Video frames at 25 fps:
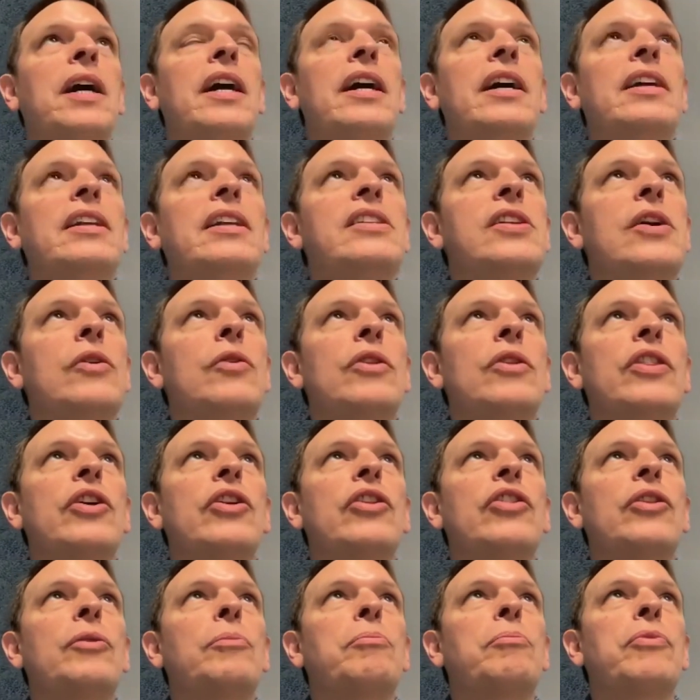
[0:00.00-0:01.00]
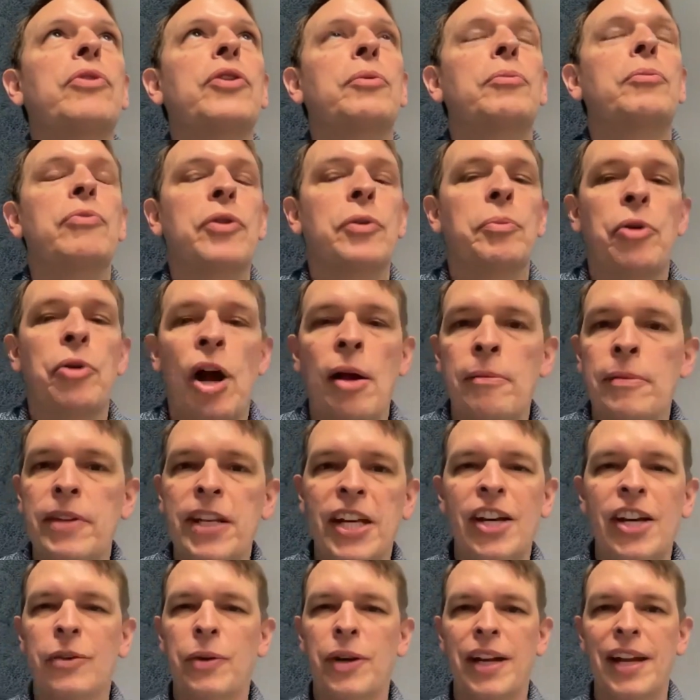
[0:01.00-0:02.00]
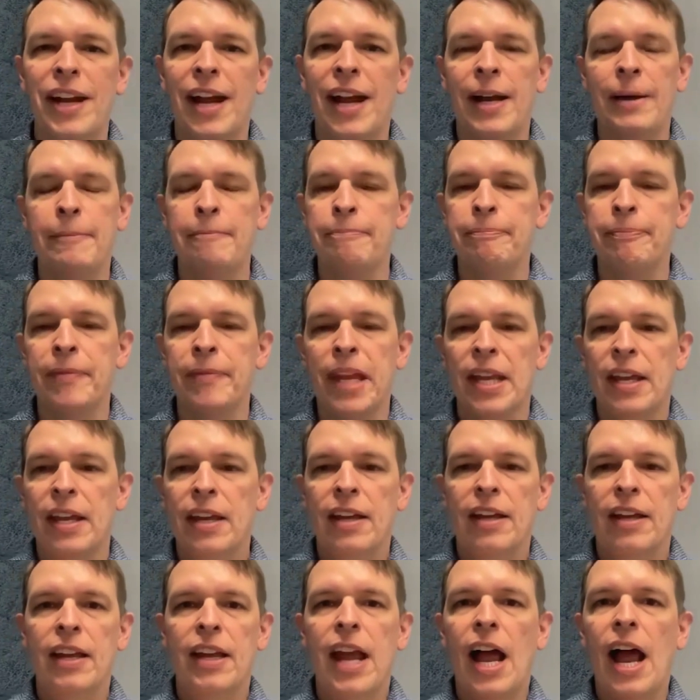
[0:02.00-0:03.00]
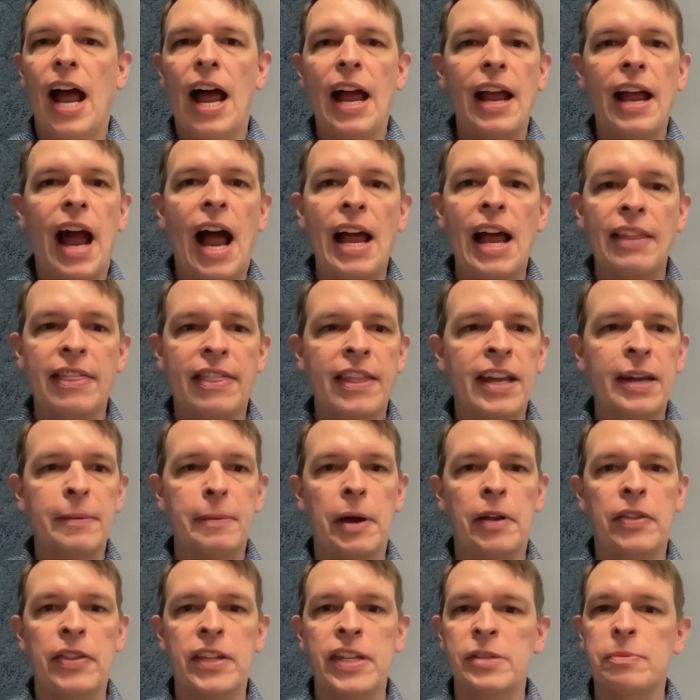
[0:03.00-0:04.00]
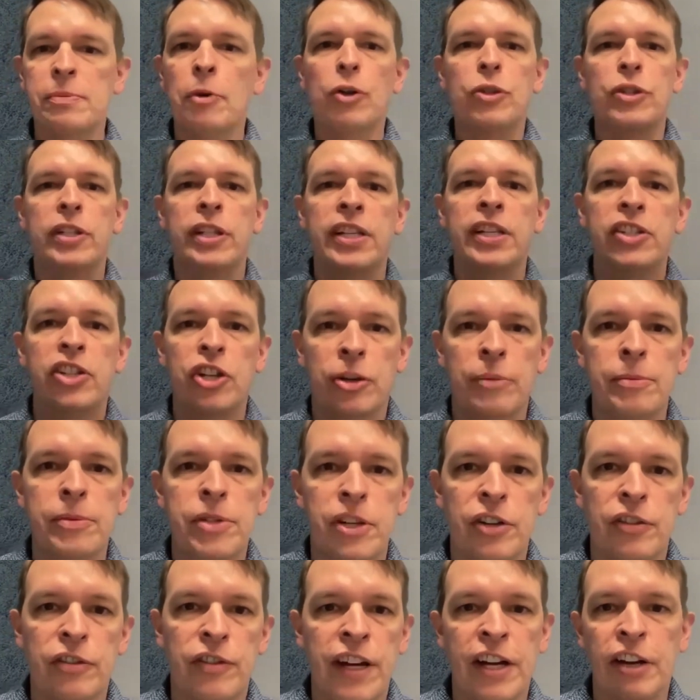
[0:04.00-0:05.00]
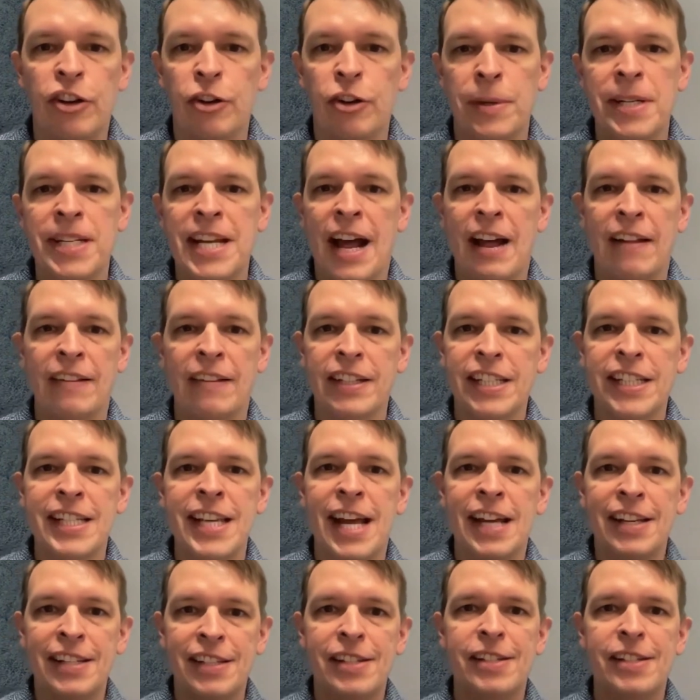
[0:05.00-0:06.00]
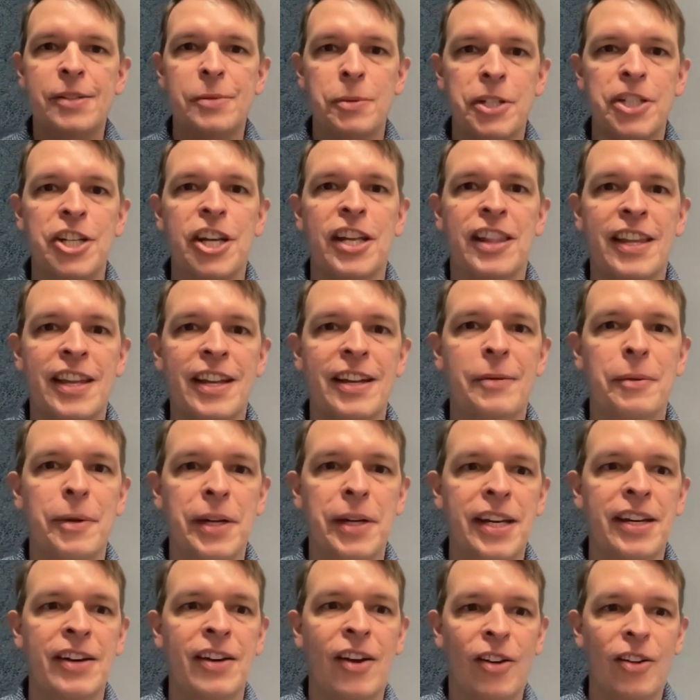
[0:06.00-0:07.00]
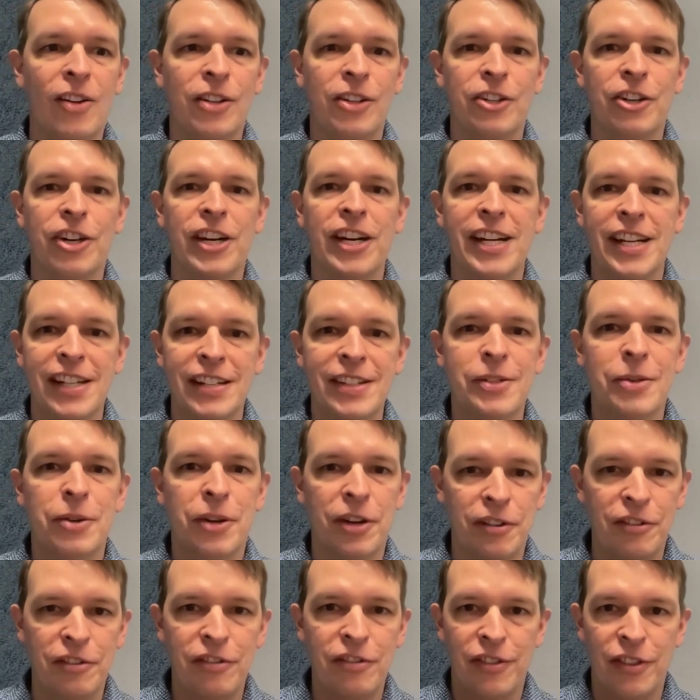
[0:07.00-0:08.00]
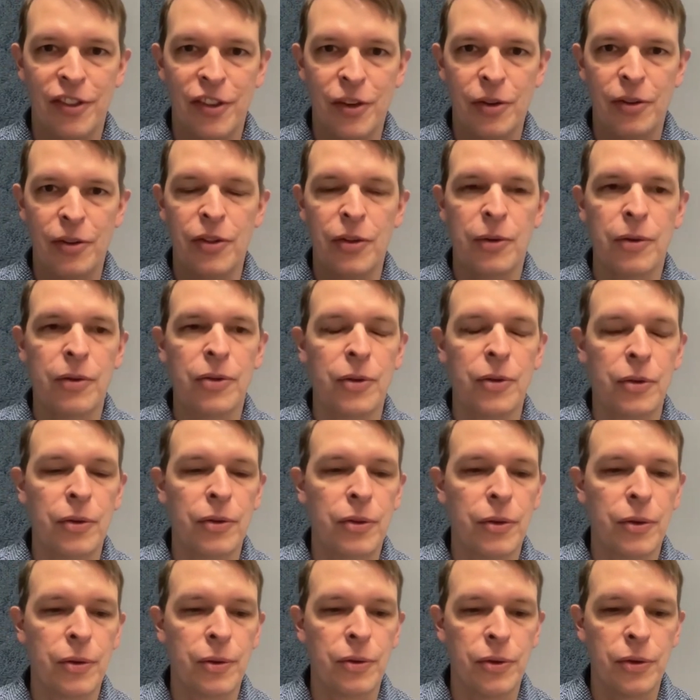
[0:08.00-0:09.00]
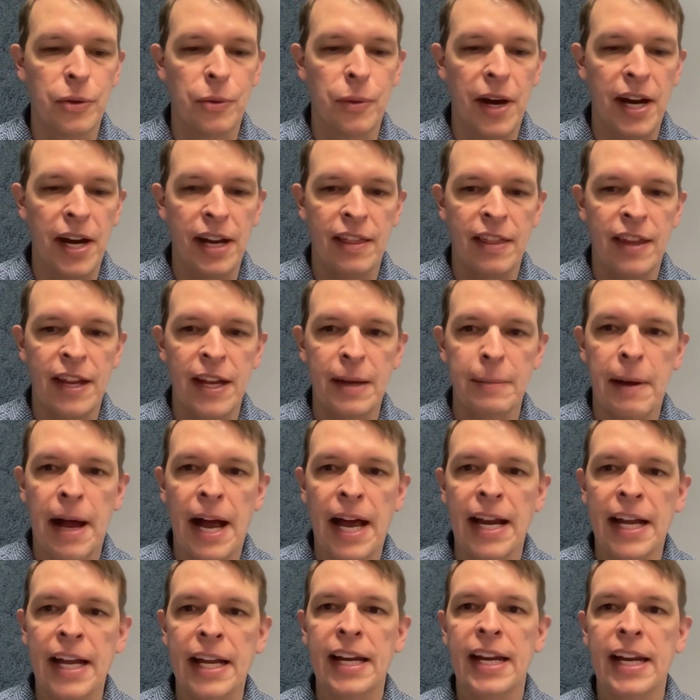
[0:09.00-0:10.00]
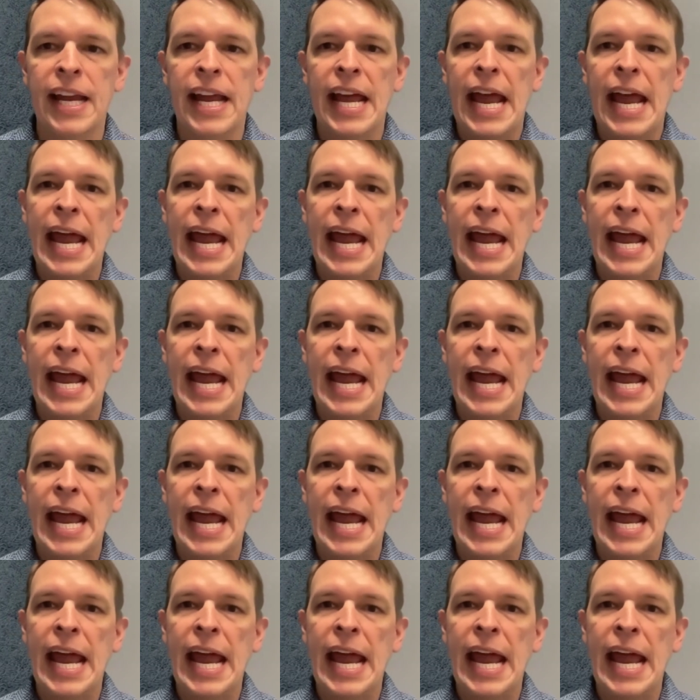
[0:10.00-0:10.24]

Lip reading: So the problem, I think about this mostly in terms of incrementality tests, which I think we can all agree is sort of the way to think about it.